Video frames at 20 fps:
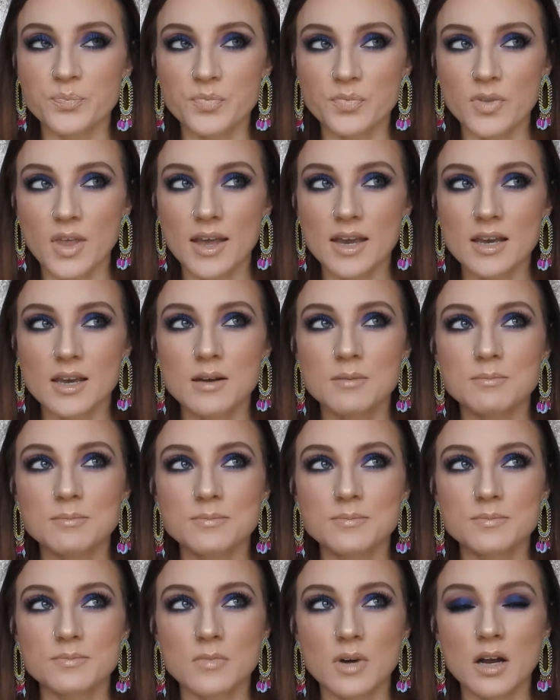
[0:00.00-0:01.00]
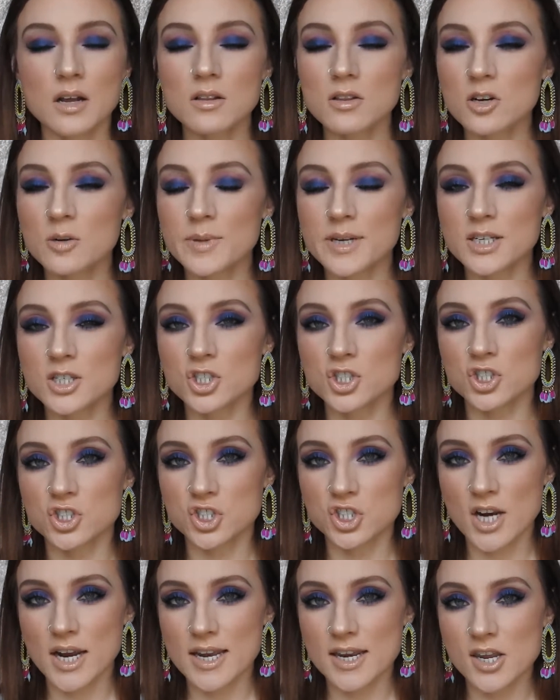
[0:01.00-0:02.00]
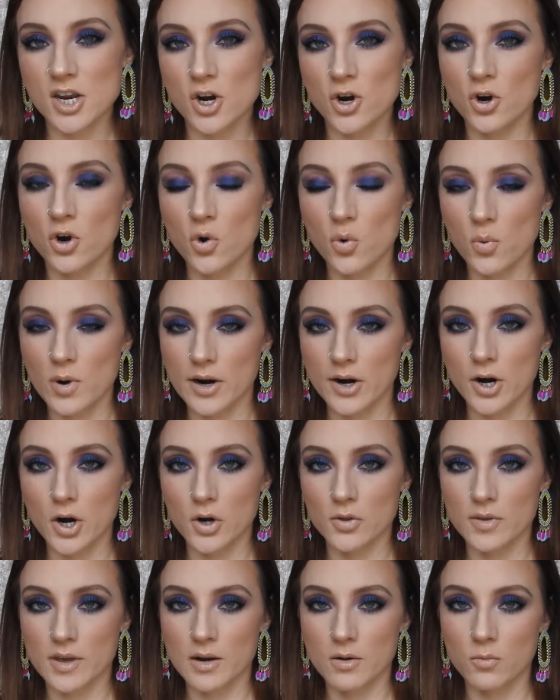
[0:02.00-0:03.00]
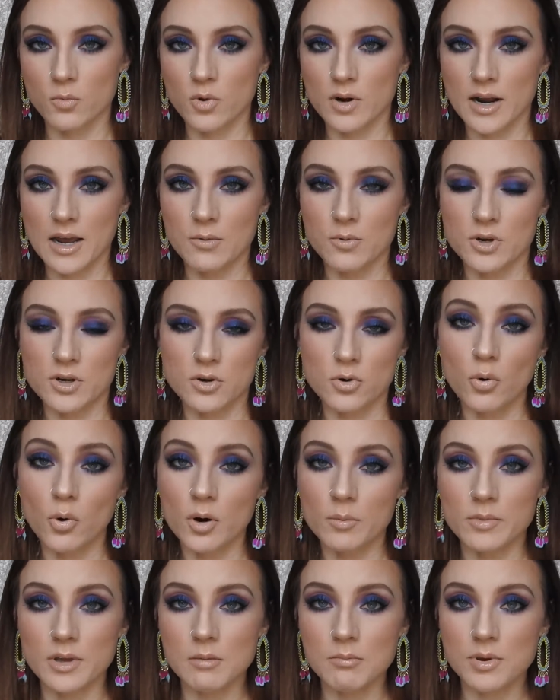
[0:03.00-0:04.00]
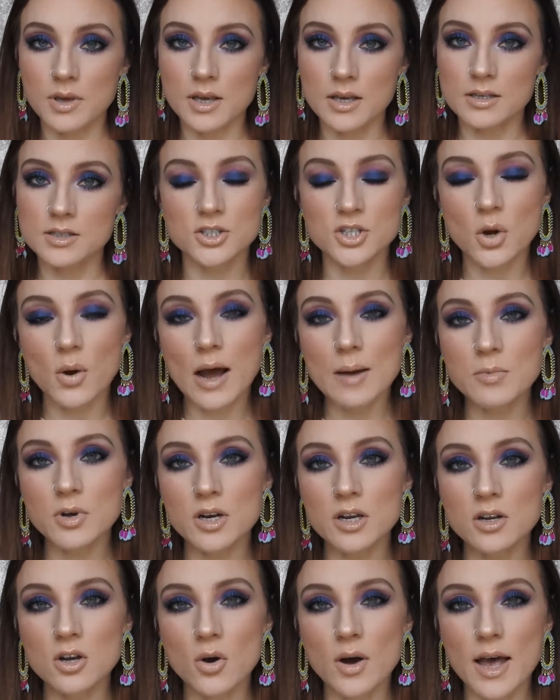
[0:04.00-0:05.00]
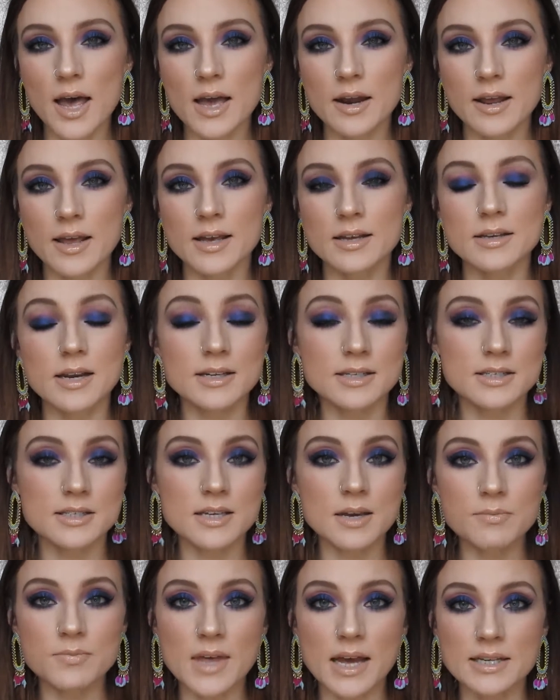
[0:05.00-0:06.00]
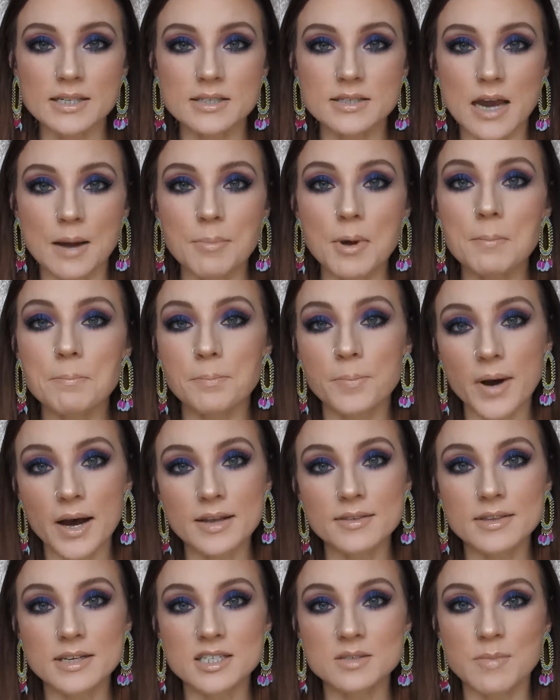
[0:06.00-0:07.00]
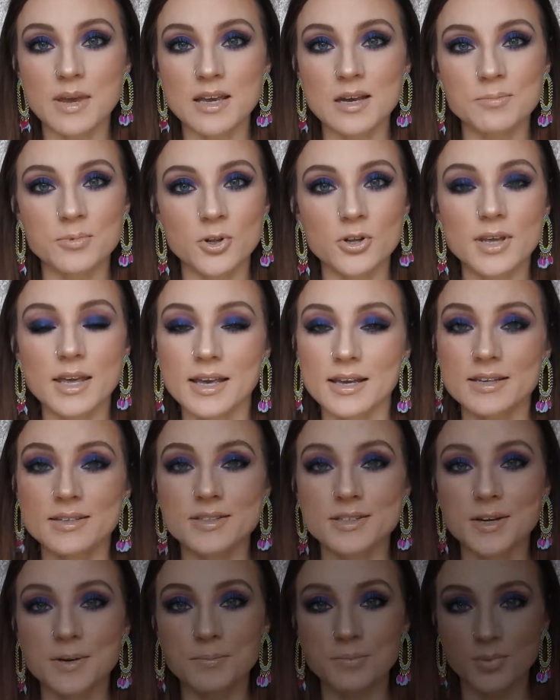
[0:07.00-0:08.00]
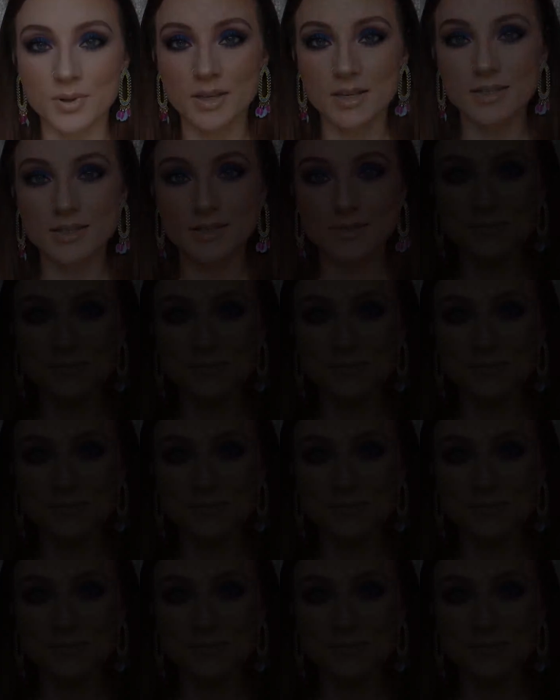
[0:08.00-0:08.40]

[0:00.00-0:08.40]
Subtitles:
like a little bit shinier quicker than what I would normally be. So I'm gonna go ahead and skip that step, but this makeup look is complete.